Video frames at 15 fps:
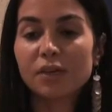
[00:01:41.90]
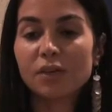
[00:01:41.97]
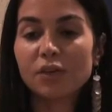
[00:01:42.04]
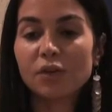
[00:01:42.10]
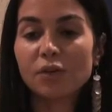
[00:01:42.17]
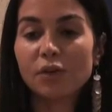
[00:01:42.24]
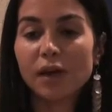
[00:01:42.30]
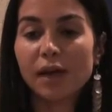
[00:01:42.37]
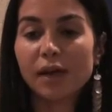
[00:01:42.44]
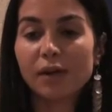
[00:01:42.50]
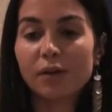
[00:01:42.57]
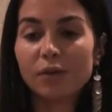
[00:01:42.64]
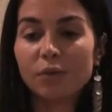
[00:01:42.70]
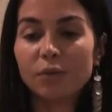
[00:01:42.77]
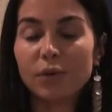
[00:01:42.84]
you know
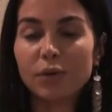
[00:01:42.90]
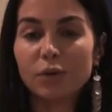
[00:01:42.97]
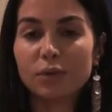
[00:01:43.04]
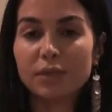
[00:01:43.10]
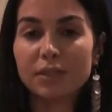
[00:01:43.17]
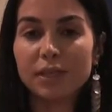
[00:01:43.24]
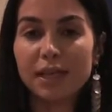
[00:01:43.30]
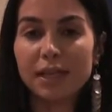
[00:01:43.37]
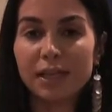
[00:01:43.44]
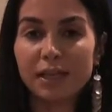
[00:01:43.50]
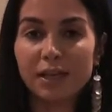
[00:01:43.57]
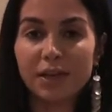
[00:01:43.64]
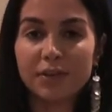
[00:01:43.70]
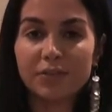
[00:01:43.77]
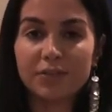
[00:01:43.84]
how we always say
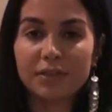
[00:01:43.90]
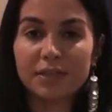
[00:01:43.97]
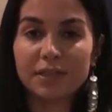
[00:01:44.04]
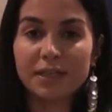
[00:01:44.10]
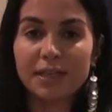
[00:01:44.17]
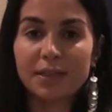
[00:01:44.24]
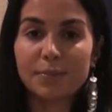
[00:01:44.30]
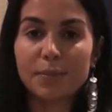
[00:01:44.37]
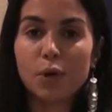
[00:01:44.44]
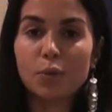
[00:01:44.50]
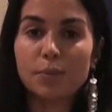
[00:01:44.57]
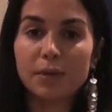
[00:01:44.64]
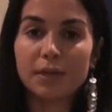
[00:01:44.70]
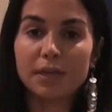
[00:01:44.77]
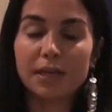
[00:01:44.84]
that life is in the
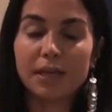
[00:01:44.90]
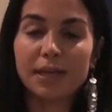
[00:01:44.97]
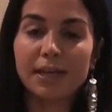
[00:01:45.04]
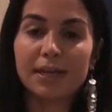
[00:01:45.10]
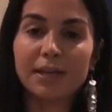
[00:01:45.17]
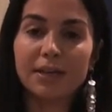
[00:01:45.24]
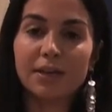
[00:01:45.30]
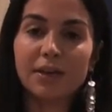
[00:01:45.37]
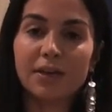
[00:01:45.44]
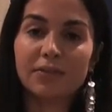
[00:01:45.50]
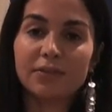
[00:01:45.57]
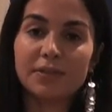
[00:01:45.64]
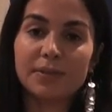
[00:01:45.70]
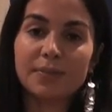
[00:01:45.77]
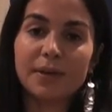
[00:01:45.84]
moment and
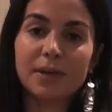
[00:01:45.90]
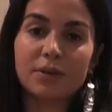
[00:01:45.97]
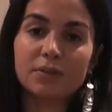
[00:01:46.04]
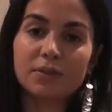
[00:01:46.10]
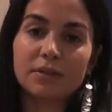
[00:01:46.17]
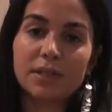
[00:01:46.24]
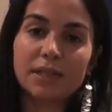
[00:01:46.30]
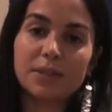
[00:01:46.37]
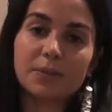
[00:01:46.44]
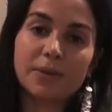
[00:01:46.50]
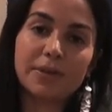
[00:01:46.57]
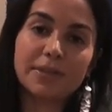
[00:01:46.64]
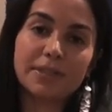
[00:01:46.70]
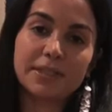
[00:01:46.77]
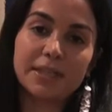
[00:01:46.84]
life is about
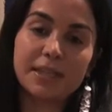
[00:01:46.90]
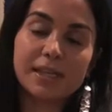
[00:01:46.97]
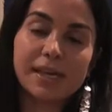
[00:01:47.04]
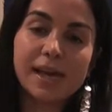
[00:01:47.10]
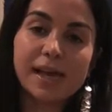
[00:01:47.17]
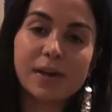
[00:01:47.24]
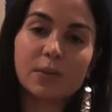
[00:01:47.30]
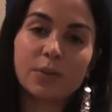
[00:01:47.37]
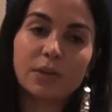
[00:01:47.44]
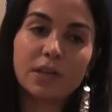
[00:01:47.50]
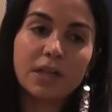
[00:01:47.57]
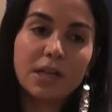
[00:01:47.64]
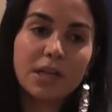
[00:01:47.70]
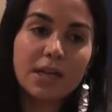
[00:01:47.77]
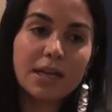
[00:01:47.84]
experiencing the now.
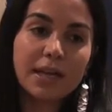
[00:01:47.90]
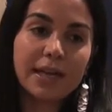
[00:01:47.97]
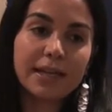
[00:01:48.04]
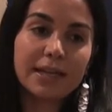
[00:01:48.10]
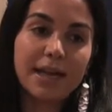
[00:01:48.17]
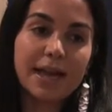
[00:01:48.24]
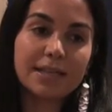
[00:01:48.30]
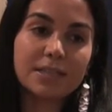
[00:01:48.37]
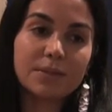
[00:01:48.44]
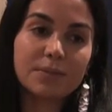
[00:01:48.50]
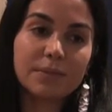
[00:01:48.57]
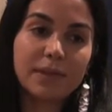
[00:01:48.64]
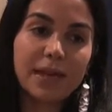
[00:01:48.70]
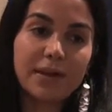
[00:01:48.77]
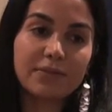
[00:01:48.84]
Well, it
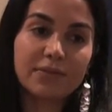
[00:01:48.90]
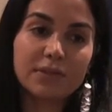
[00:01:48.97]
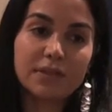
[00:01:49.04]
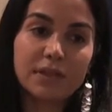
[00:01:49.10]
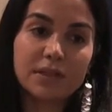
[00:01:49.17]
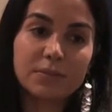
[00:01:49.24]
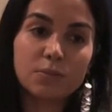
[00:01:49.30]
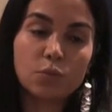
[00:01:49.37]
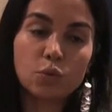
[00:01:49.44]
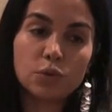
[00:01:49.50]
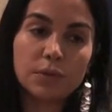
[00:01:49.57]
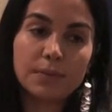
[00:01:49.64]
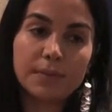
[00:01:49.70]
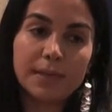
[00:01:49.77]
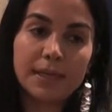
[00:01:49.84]
hasn't been emphasized more
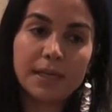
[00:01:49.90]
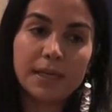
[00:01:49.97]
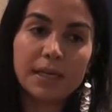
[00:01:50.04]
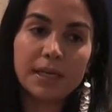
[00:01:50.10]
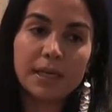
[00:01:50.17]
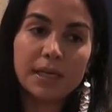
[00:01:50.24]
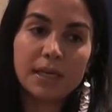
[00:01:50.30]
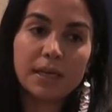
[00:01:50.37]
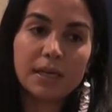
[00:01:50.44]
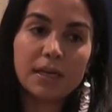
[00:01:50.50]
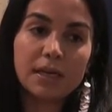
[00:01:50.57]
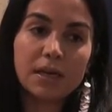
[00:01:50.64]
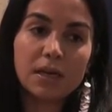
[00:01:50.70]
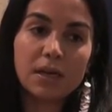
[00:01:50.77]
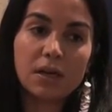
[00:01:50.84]
to me,
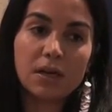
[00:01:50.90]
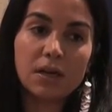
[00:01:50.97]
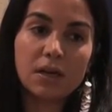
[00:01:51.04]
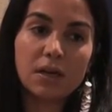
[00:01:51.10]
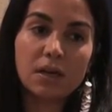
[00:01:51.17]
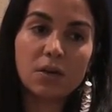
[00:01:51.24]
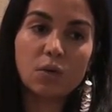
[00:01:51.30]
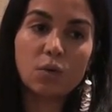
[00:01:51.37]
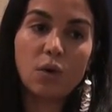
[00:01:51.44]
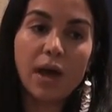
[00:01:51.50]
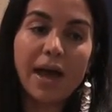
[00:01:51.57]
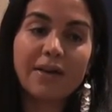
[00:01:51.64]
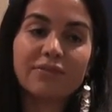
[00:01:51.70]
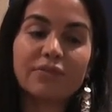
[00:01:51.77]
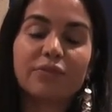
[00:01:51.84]
uh, or
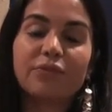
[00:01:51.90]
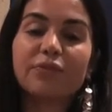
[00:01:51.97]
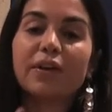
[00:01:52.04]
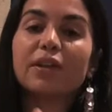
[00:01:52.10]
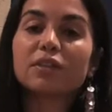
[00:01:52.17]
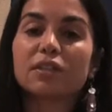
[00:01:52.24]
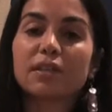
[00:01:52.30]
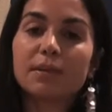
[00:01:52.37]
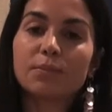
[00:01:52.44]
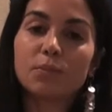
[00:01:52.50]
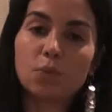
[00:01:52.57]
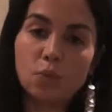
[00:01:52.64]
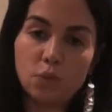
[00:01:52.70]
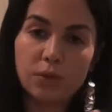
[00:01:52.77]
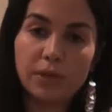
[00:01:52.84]
I haven't felt it
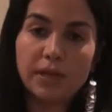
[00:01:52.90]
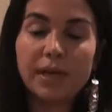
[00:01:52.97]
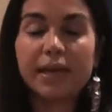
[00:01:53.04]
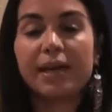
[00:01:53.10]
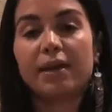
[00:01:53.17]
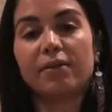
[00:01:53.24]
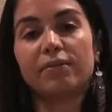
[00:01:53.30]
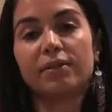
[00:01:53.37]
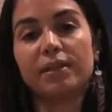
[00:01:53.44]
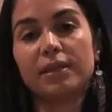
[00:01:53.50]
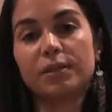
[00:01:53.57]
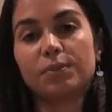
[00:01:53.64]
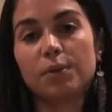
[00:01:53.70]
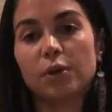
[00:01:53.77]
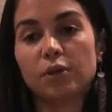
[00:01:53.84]
more than I have in
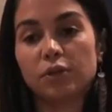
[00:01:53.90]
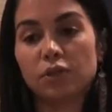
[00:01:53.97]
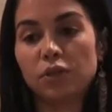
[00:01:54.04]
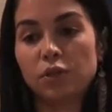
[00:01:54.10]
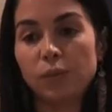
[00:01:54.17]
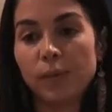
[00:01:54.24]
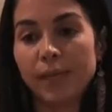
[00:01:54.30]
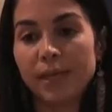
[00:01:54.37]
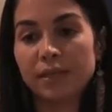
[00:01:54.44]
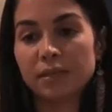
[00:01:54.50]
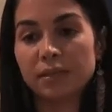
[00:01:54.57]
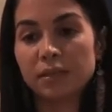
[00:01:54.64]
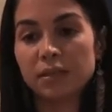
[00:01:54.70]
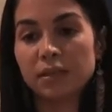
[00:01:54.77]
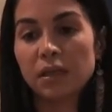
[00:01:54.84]
these past two
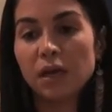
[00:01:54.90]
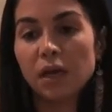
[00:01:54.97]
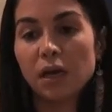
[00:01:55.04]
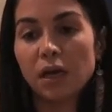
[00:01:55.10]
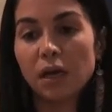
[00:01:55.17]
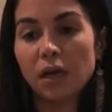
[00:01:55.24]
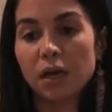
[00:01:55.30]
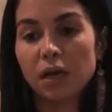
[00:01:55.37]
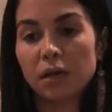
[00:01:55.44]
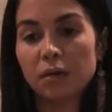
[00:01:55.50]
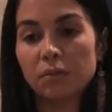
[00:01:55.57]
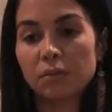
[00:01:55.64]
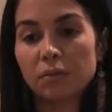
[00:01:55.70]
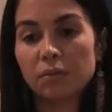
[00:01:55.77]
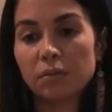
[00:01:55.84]
weeks. And
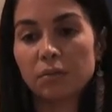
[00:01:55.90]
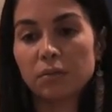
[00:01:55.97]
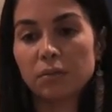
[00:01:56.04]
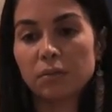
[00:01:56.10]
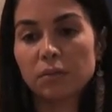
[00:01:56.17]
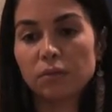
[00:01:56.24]
um,